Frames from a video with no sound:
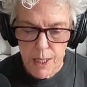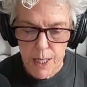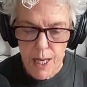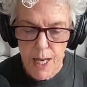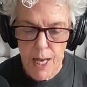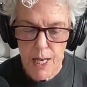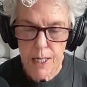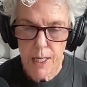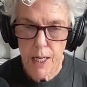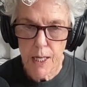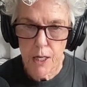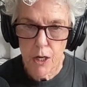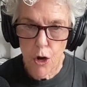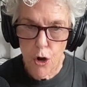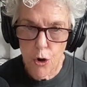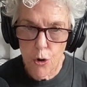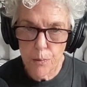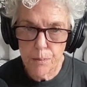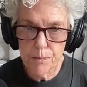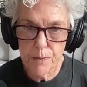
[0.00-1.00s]
And I
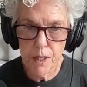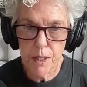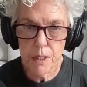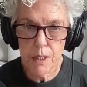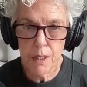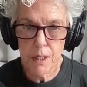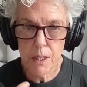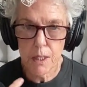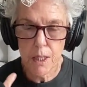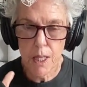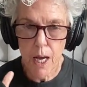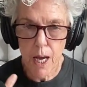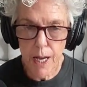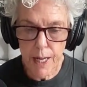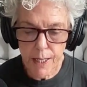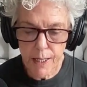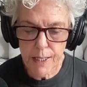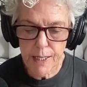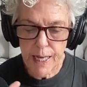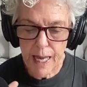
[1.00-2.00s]
hope that I
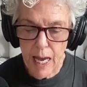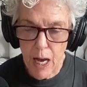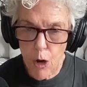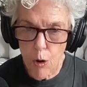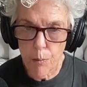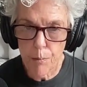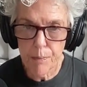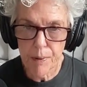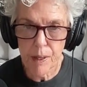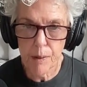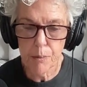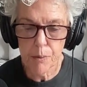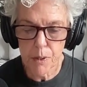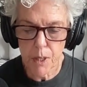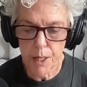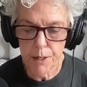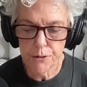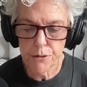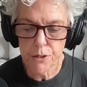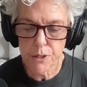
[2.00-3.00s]
can help people
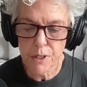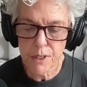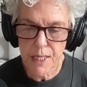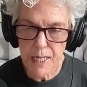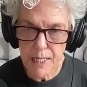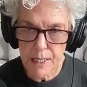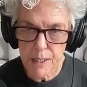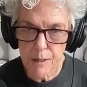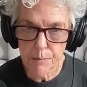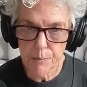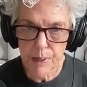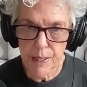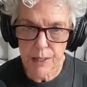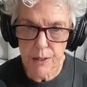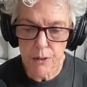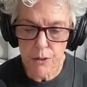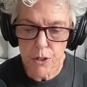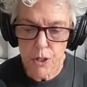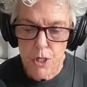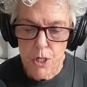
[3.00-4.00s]
understand it
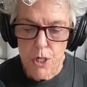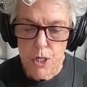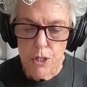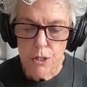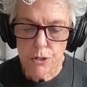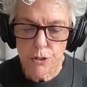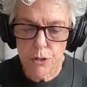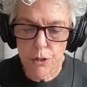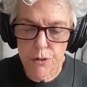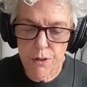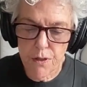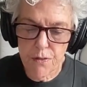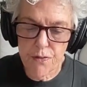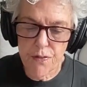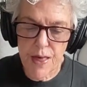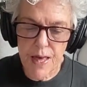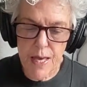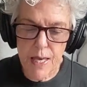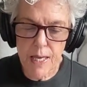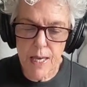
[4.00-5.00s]
better so that
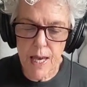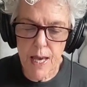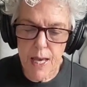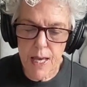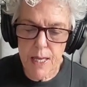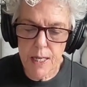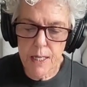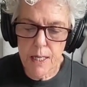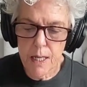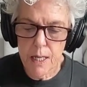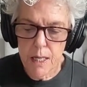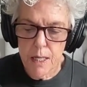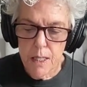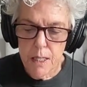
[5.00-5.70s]
they can